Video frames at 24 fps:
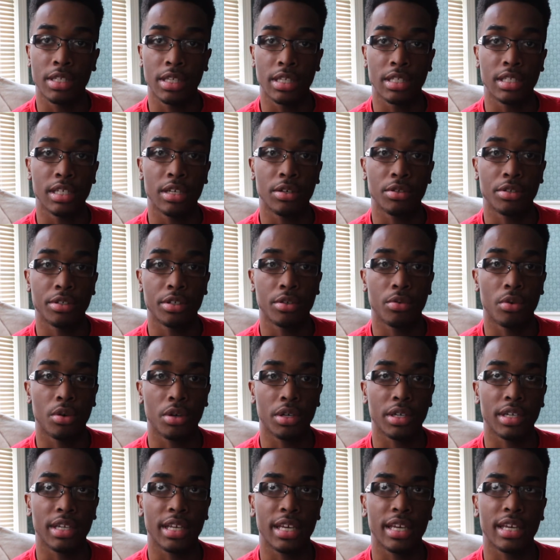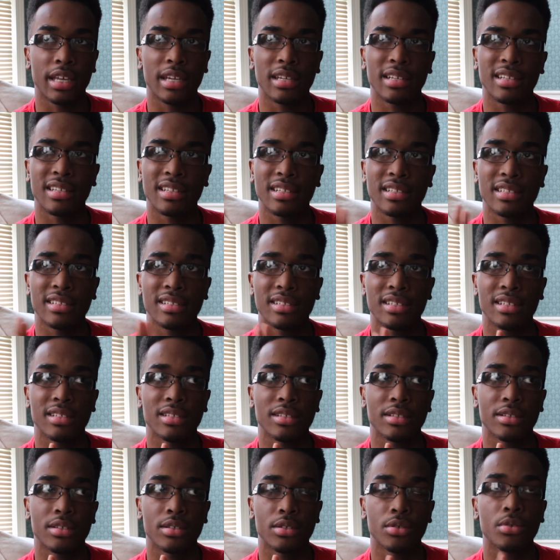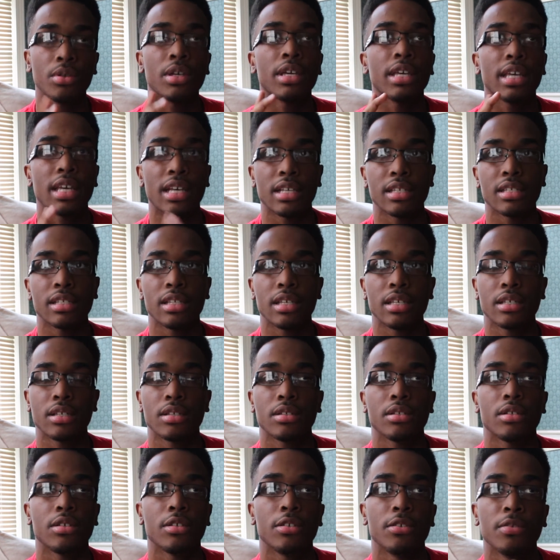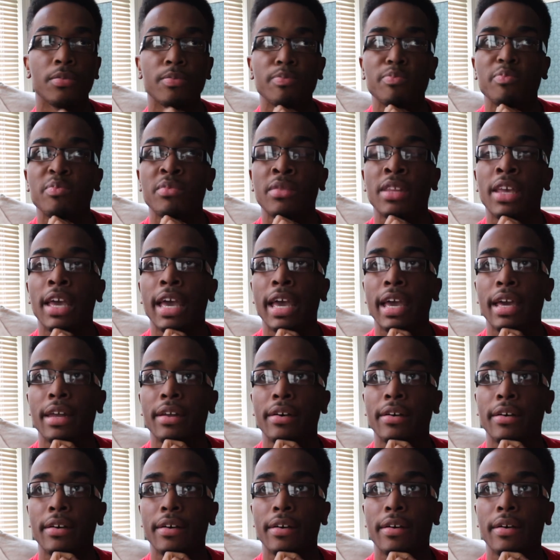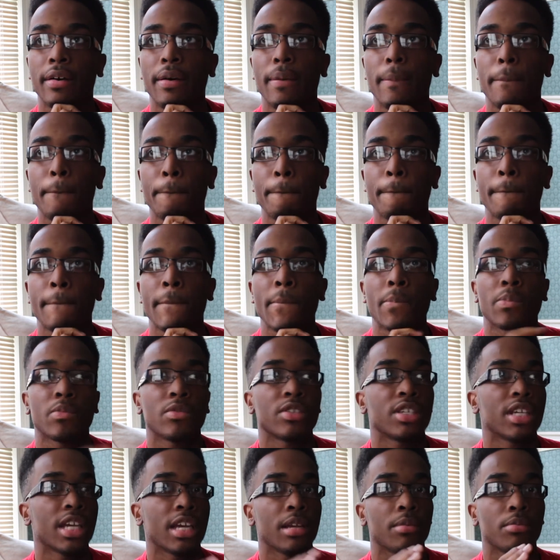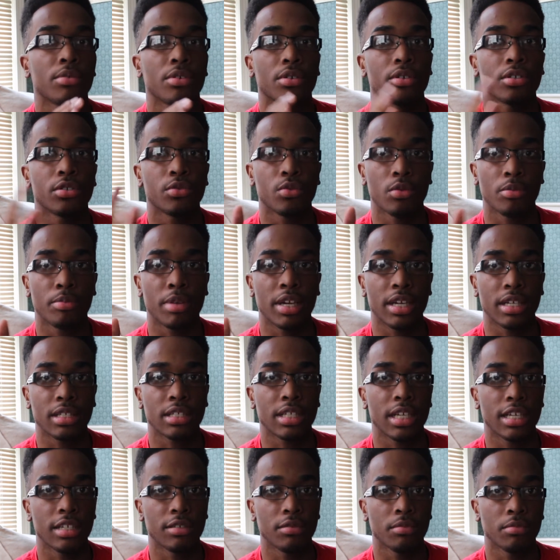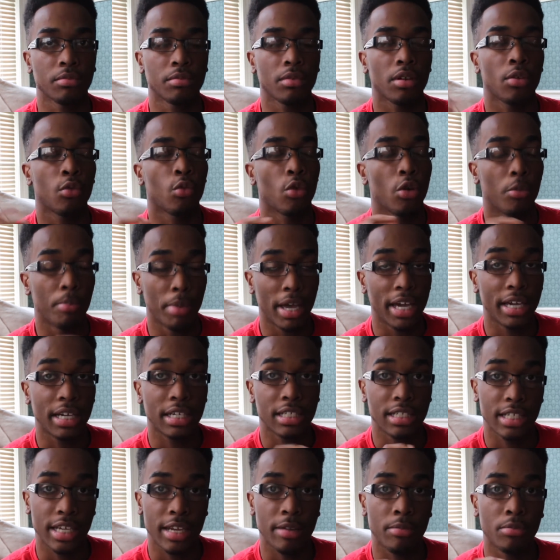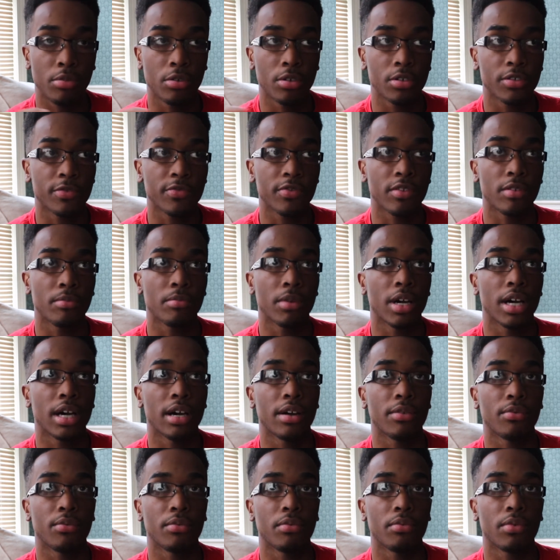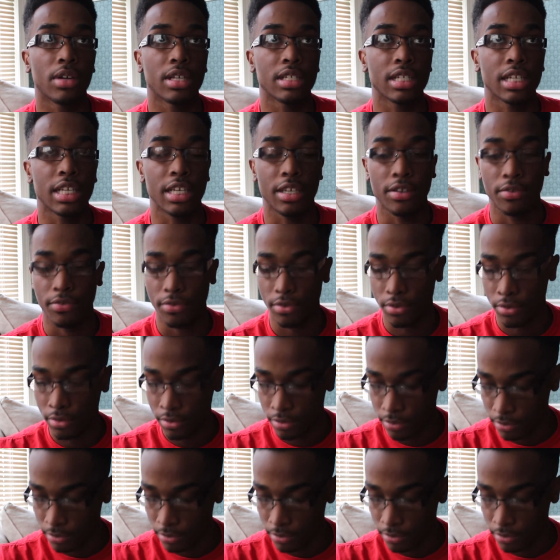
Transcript: the Telltale Walking Dead, season 2. Yes, season 2. And Chambers, Rebecca Chambers from Resident Evil.